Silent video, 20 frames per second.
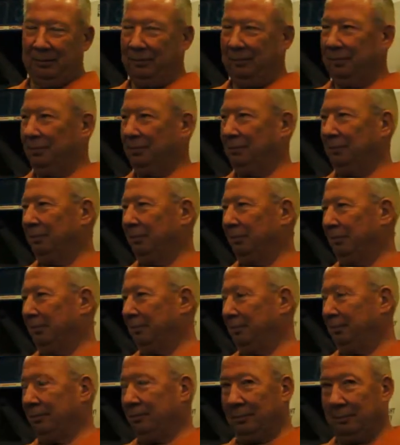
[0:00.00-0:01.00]

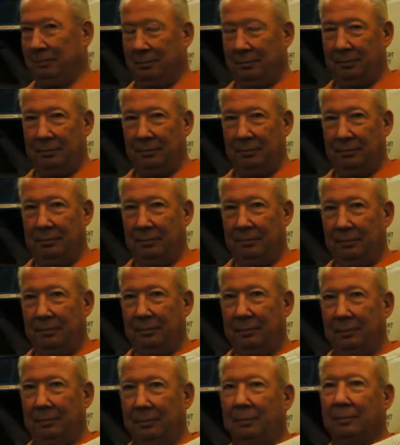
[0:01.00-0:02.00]

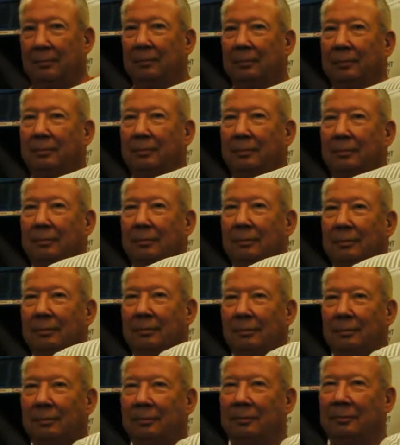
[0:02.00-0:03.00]

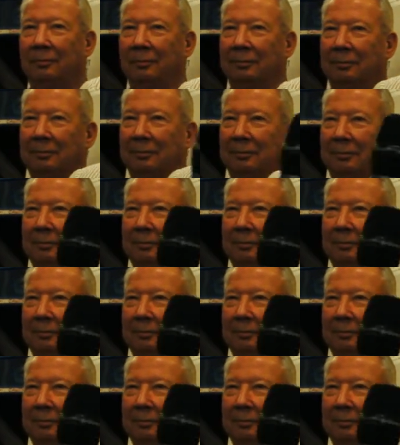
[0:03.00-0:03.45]
(not speaking)